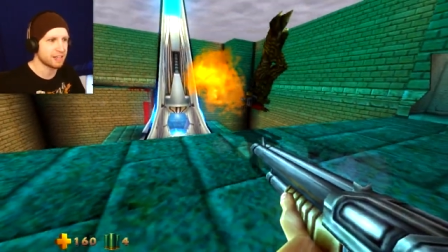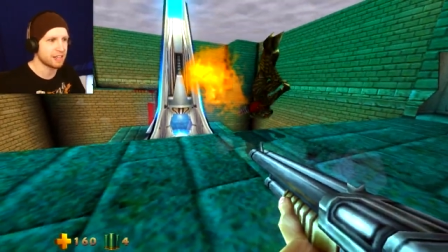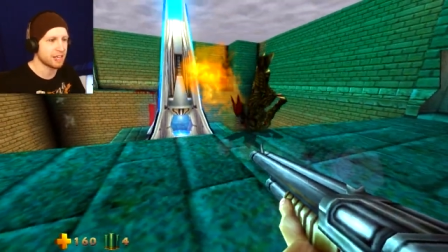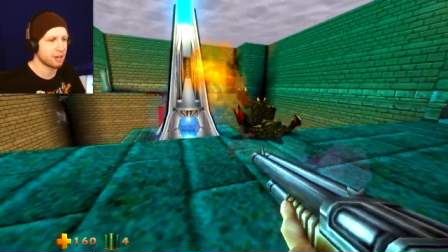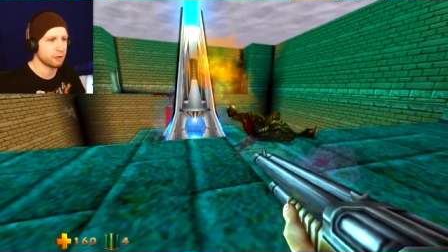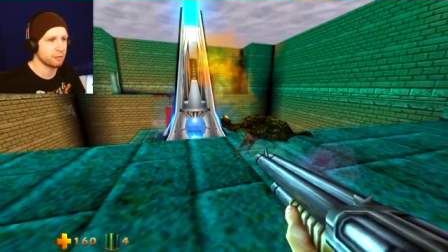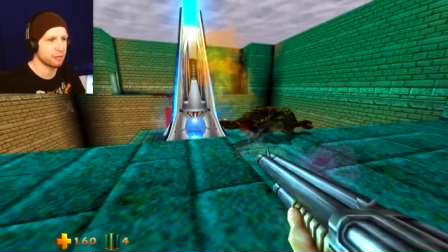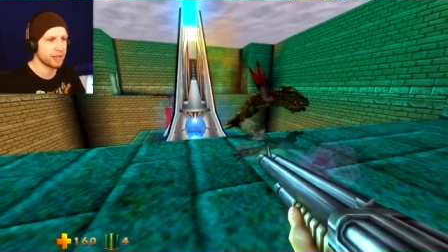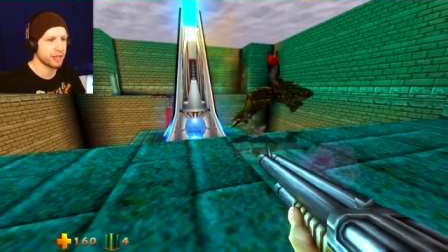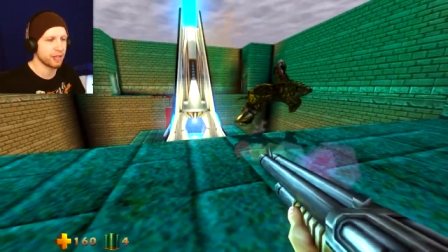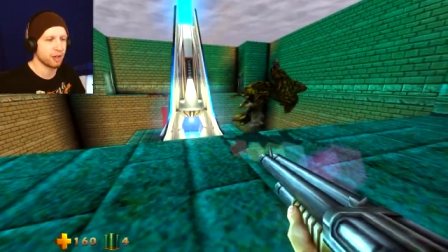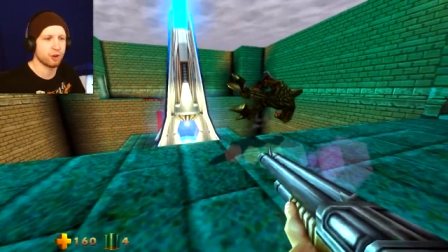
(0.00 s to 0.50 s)

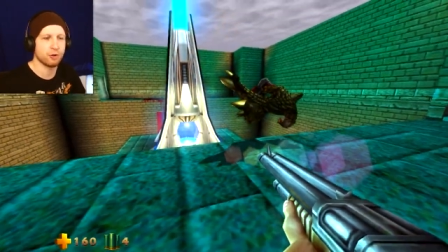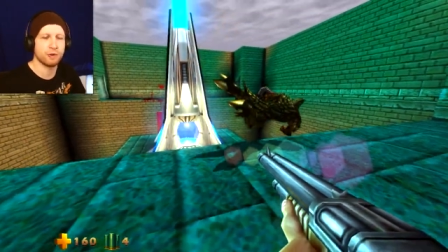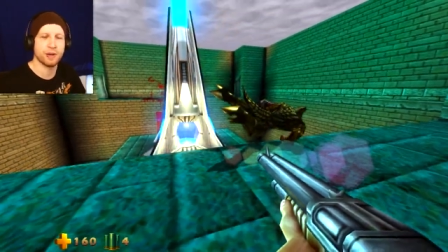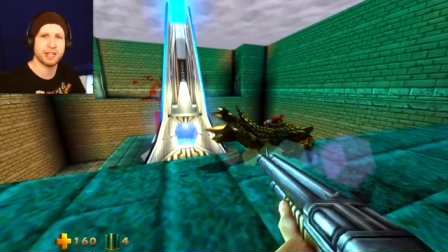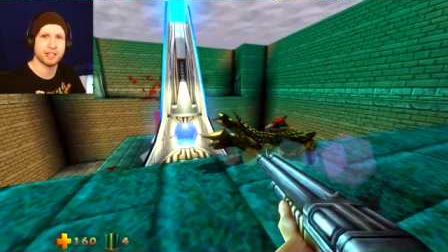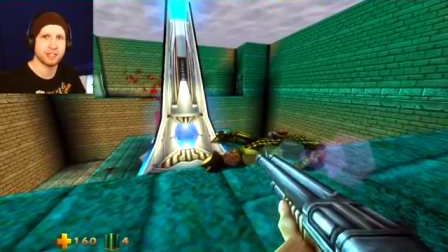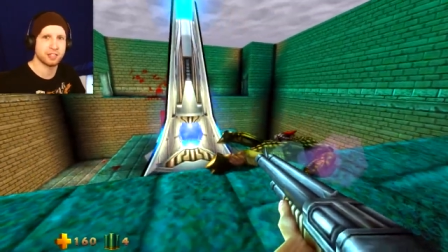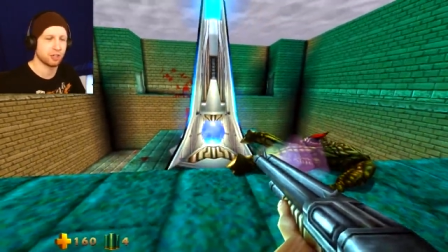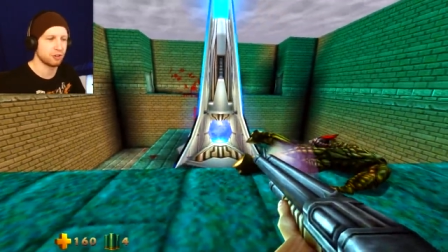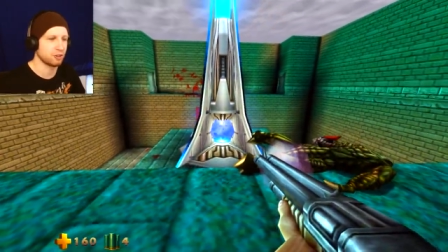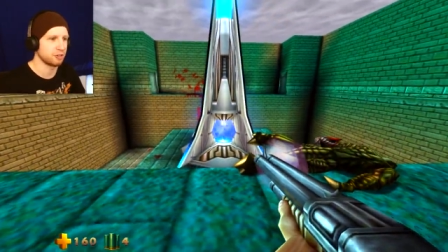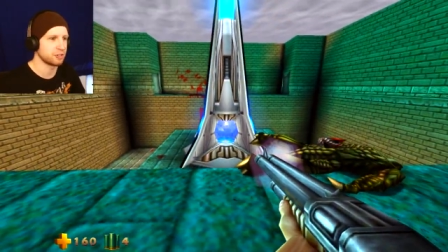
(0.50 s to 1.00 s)
There we go,
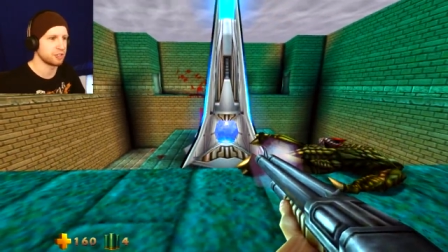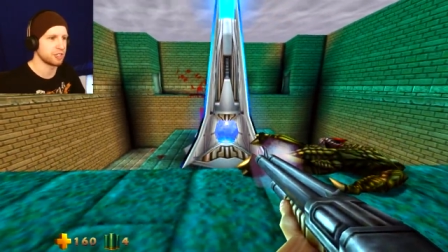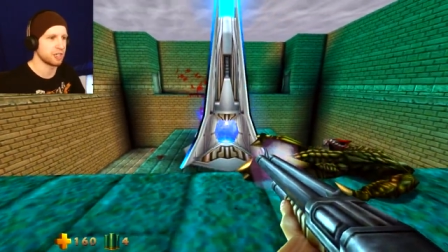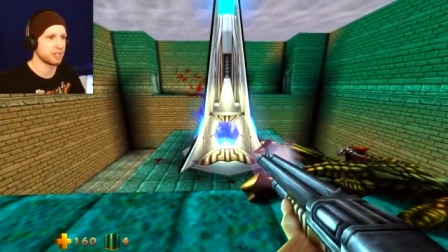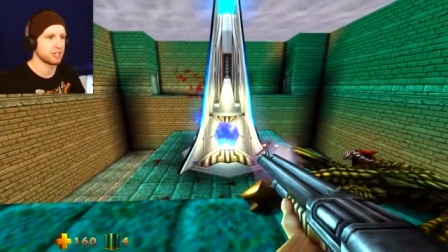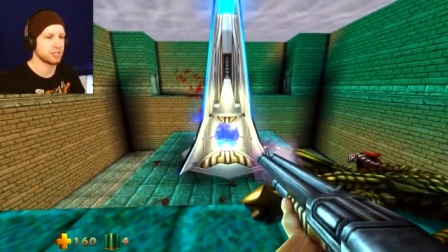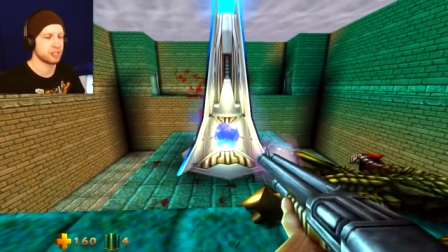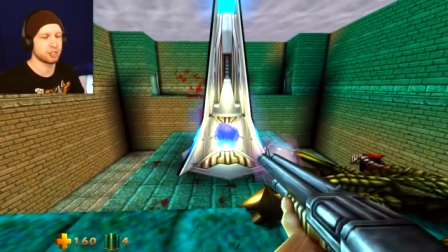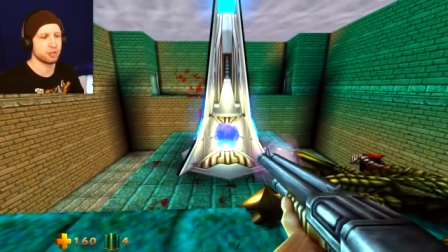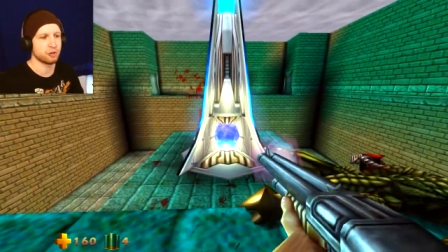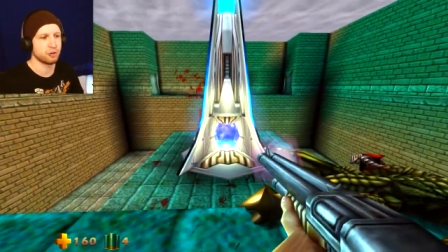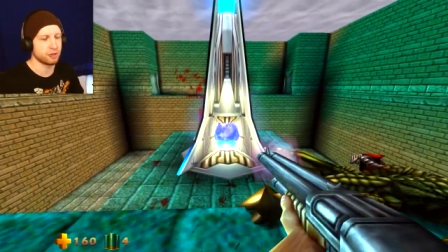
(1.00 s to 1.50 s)
it's all
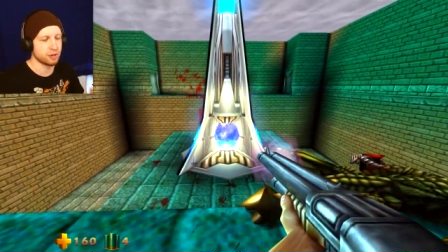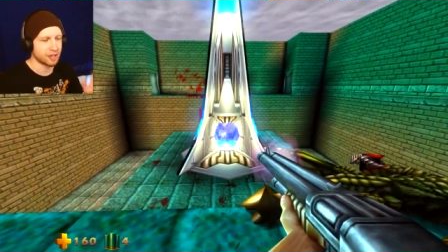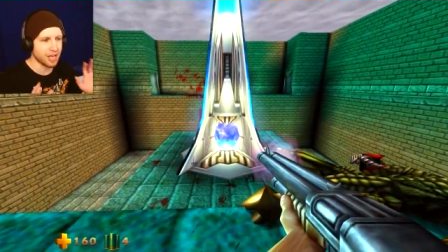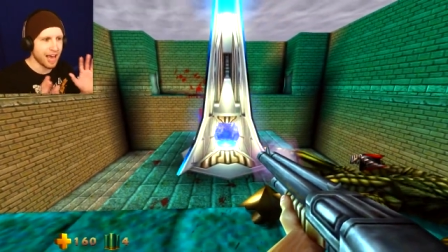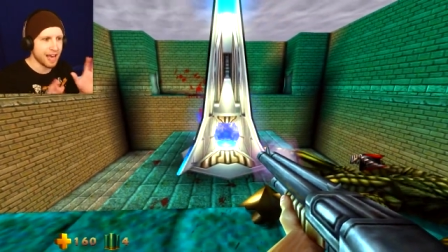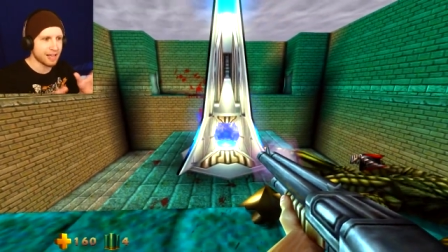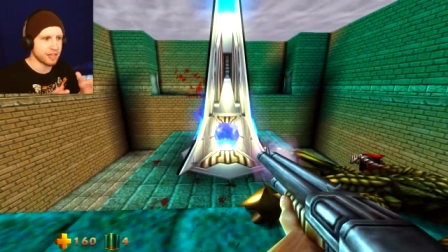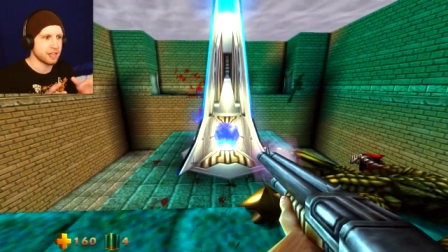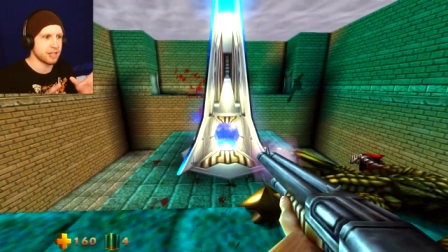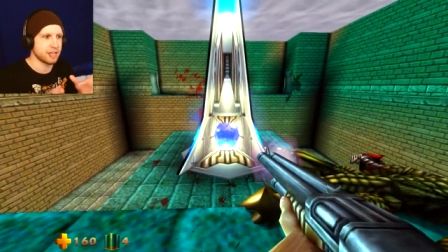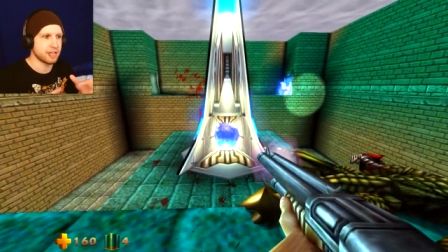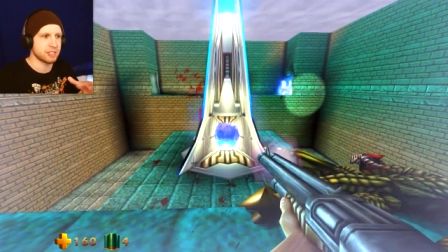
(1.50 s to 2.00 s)
done. So
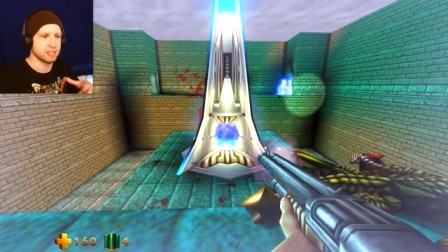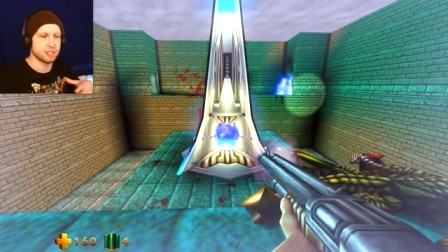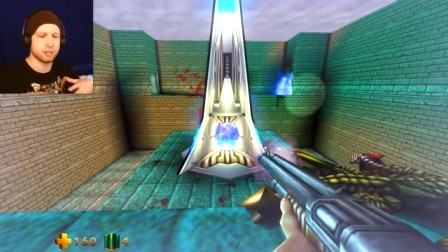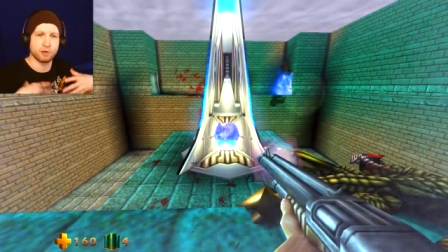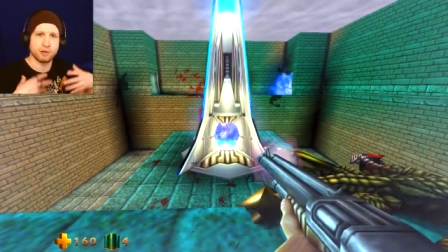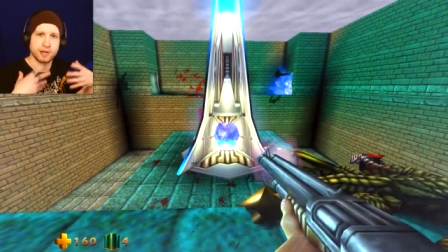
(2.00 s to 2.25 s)
that thing is